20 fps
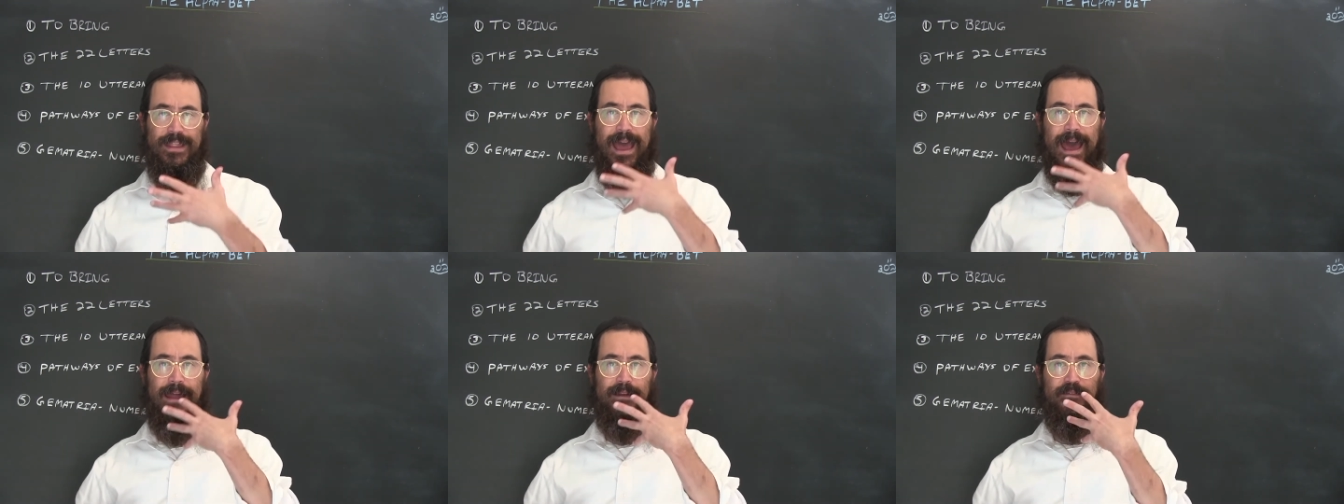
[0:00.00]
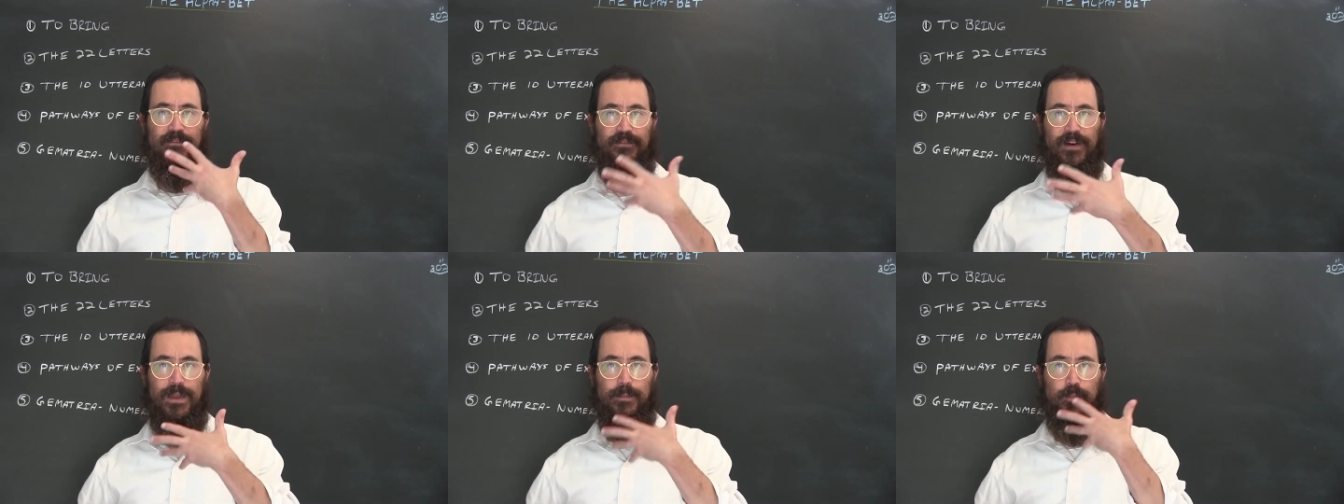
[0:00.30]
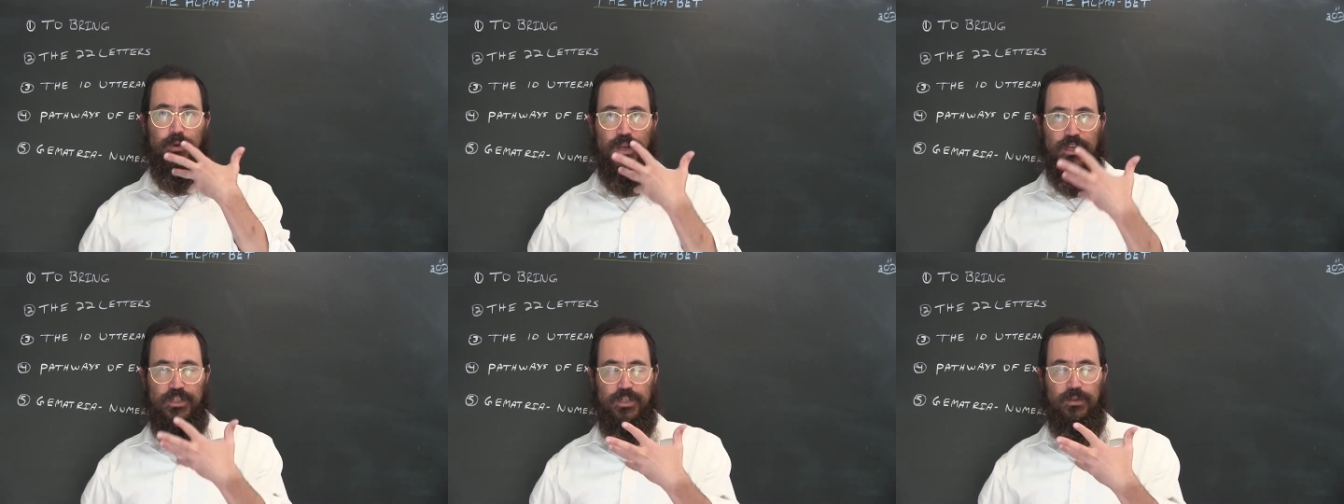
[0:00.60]
That
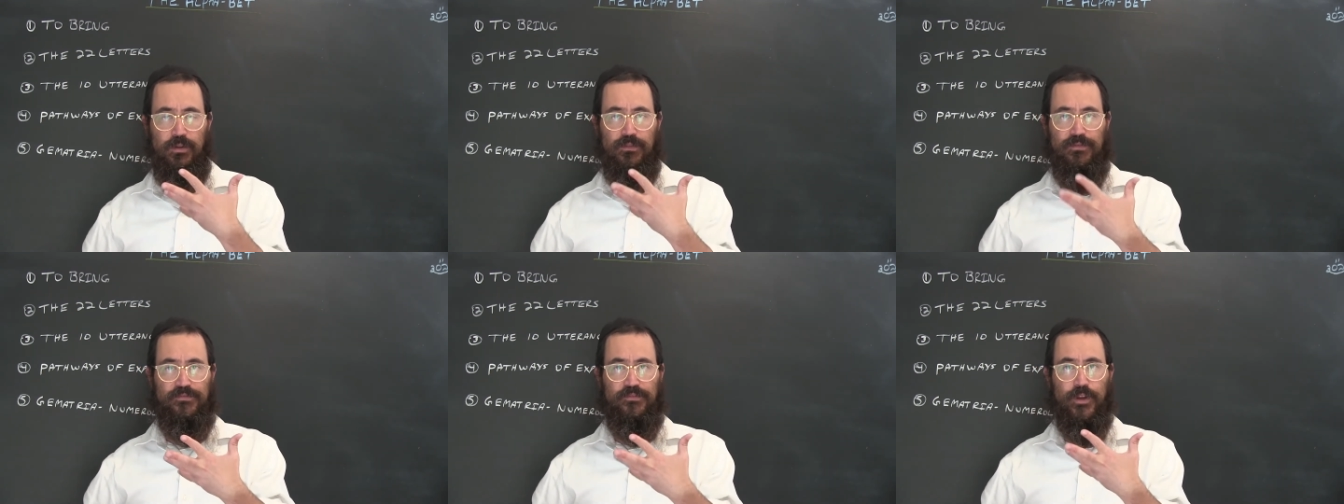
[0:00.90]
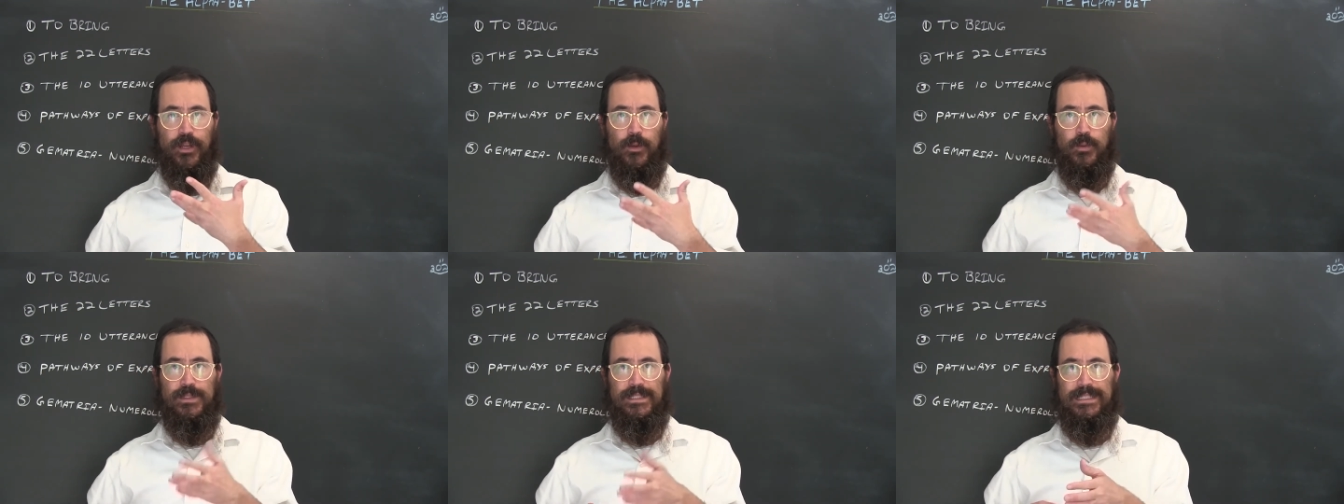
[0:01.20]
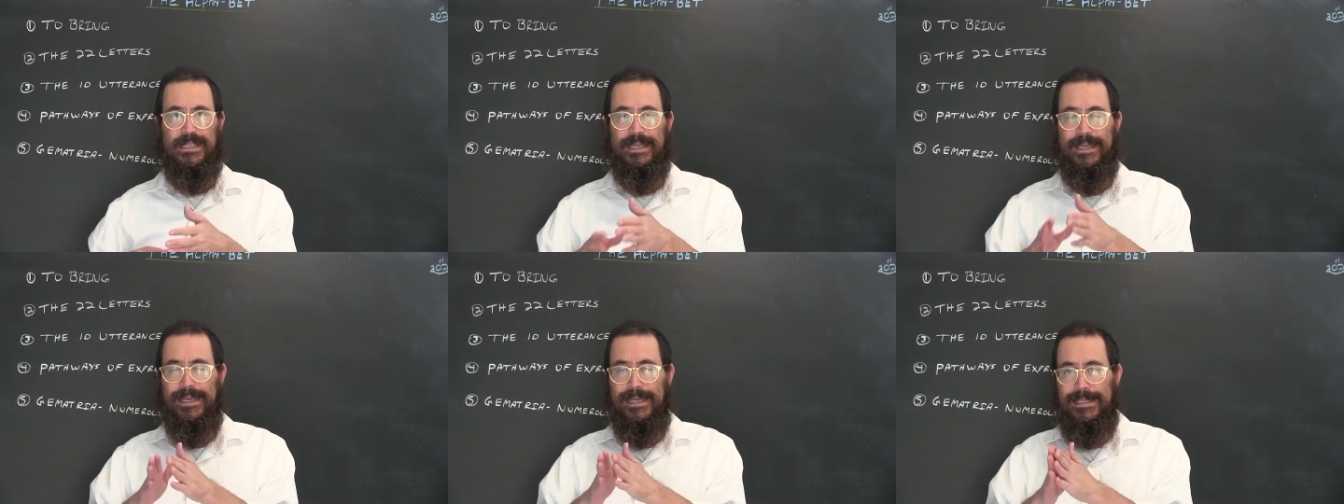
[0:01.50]
vibrational
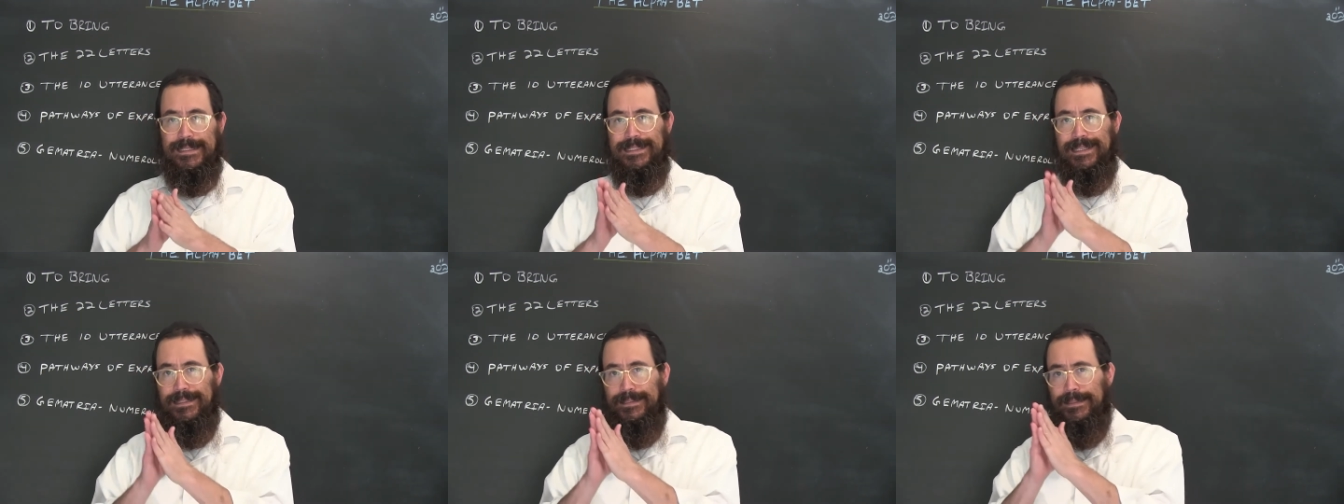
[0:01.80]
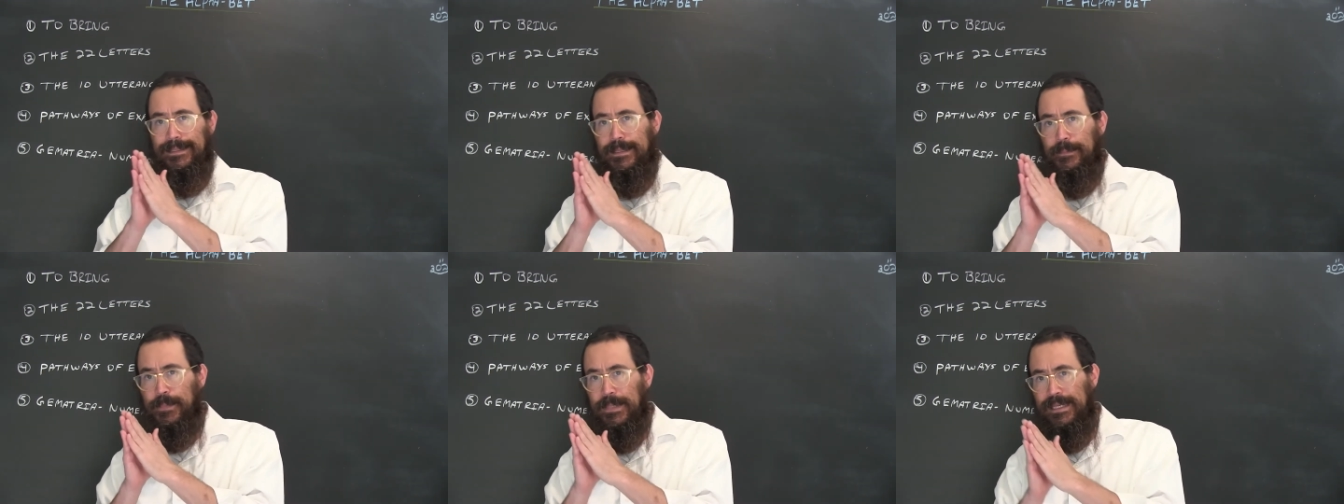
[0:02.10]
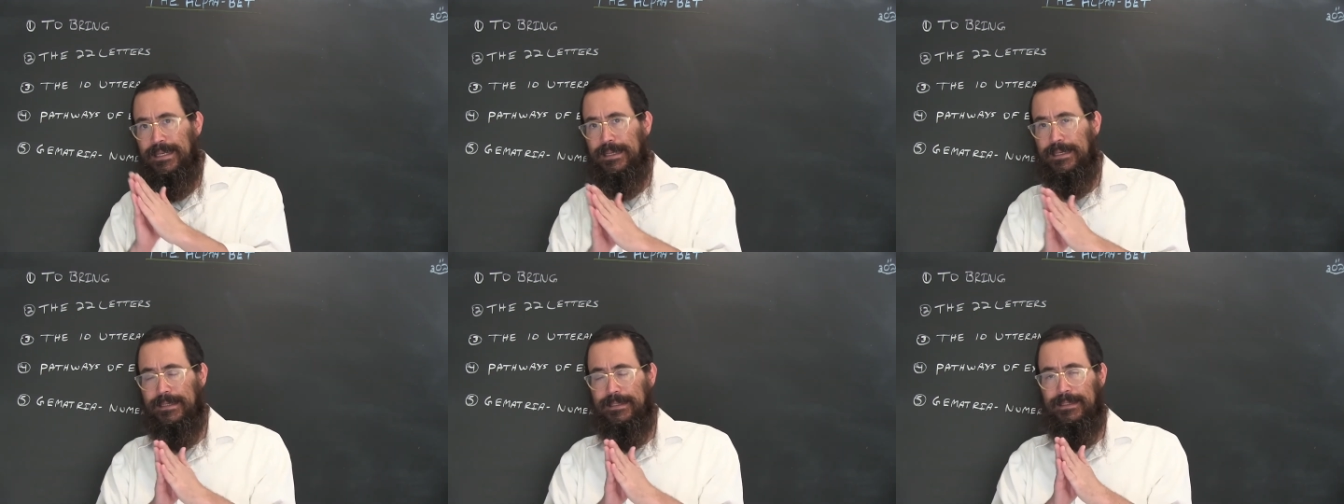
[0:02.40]
frequency is a
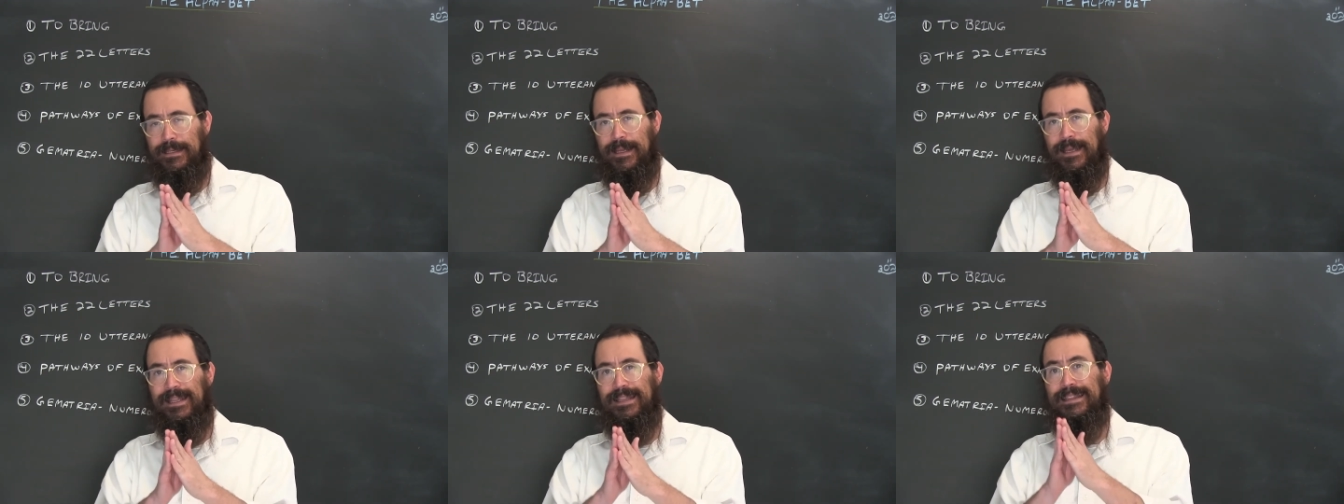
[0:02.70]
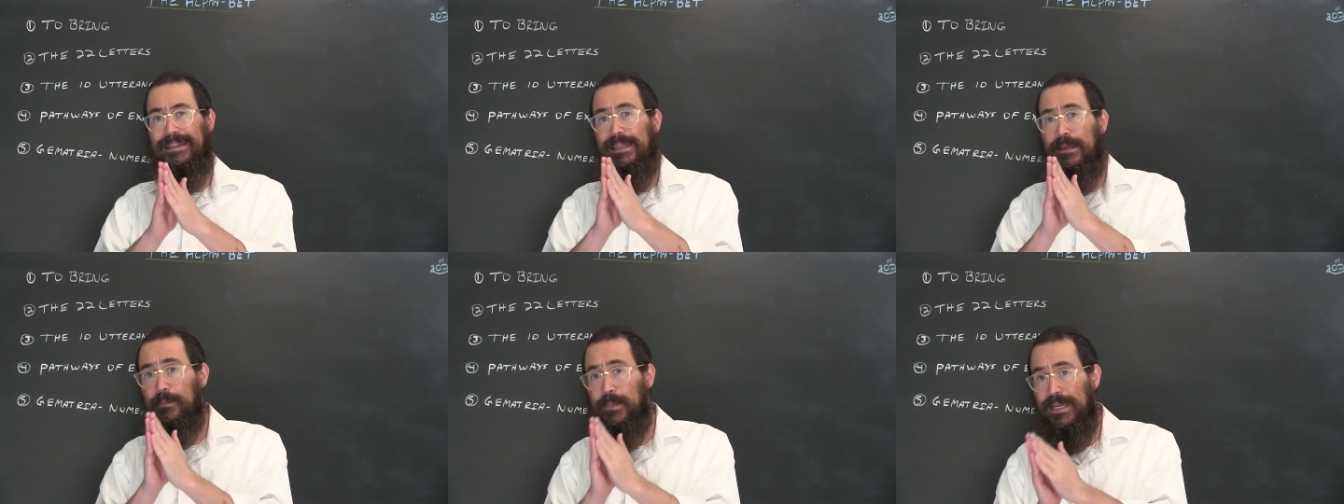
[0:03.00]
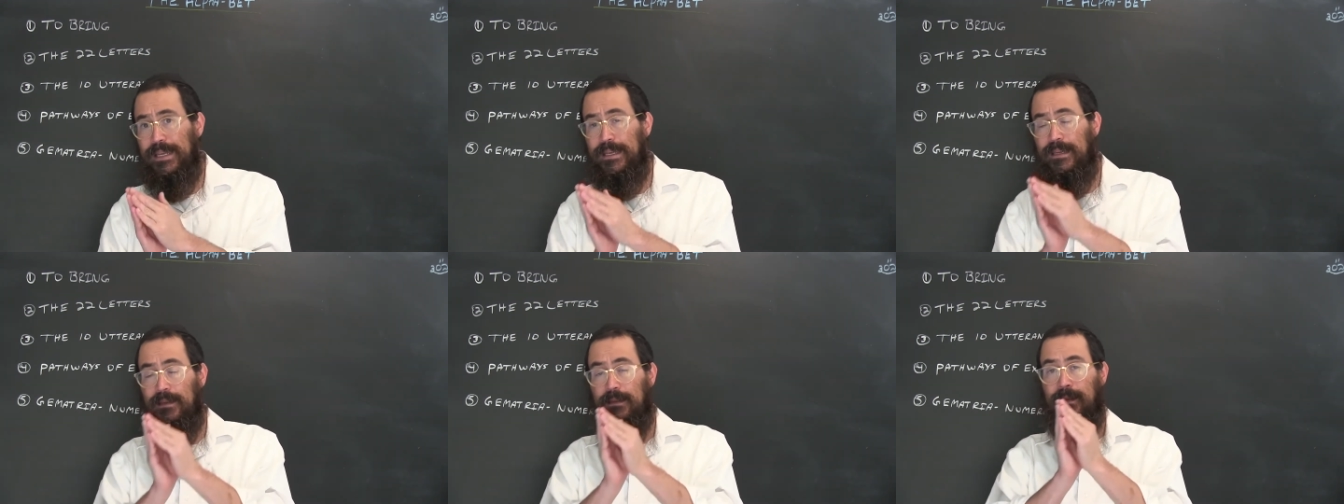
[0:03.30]
limited,
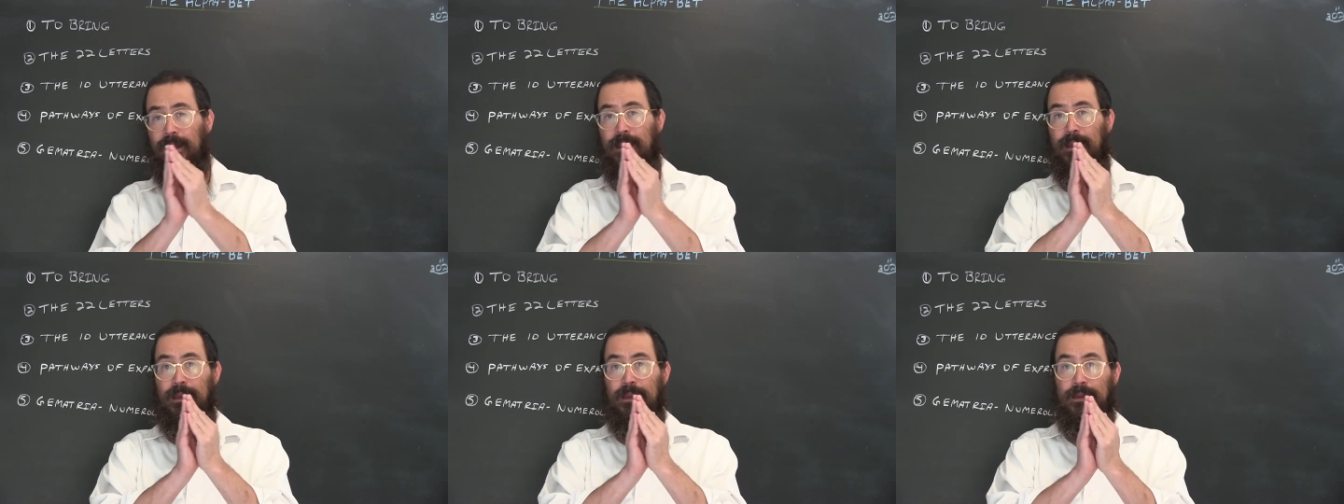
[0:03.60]
limiting